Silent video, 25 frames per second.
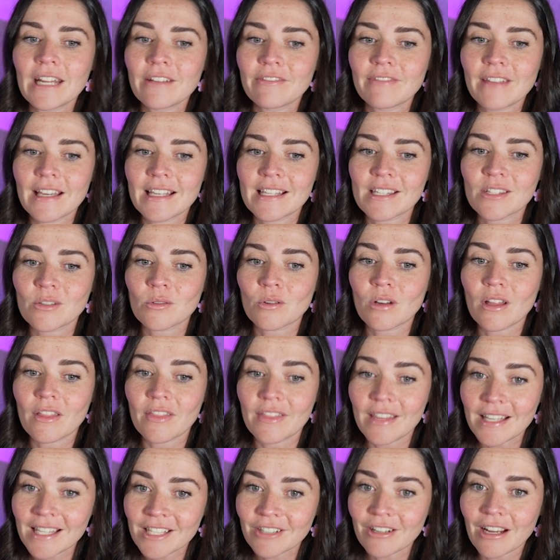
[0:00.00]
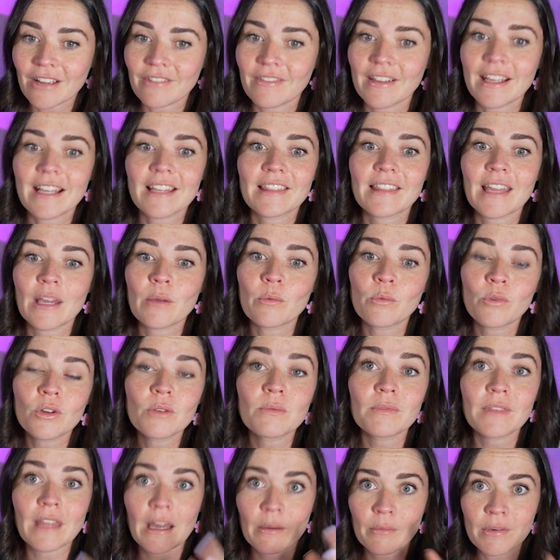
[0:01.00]
if they saw this graphic,
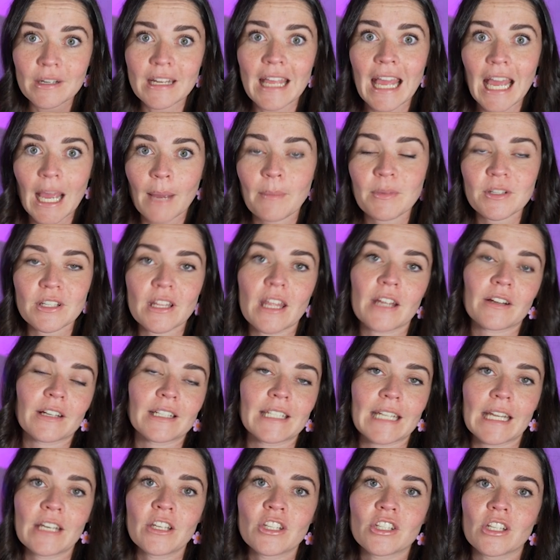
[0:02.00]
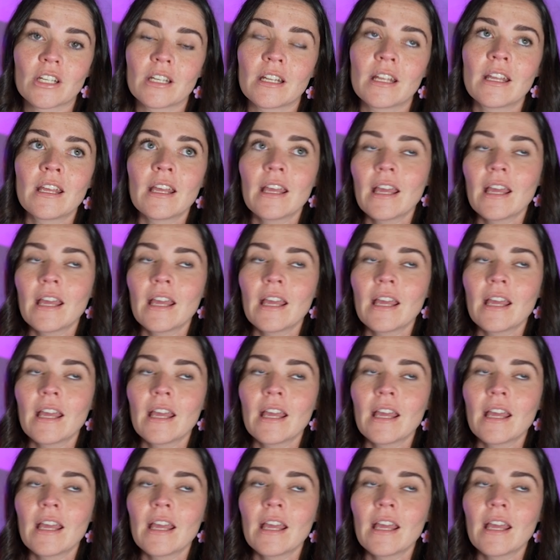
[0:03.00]
that would capture their attention.